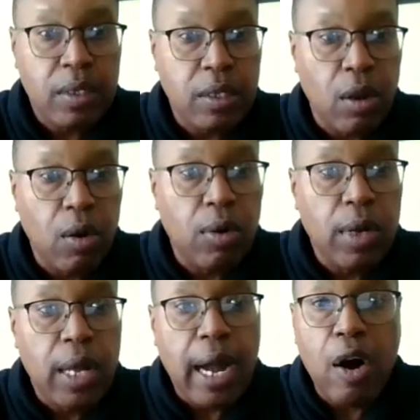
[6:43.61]
So
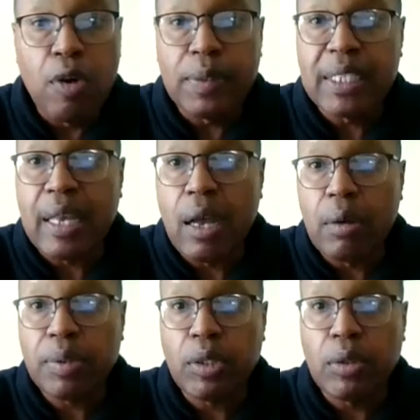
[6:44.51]
I hope this
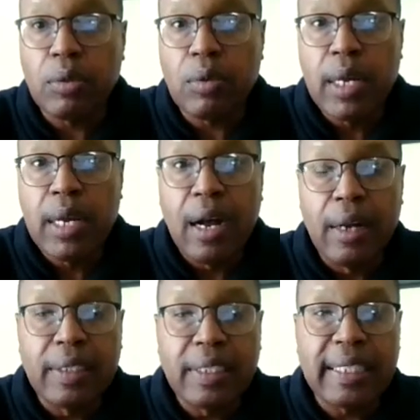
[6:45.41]
helps you
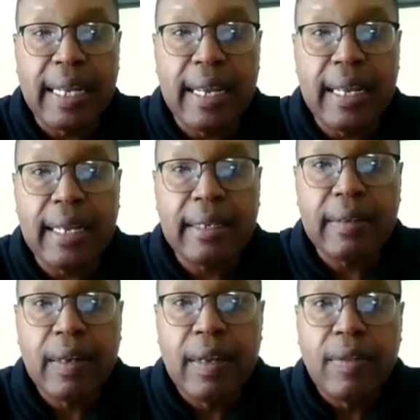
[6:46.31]
understand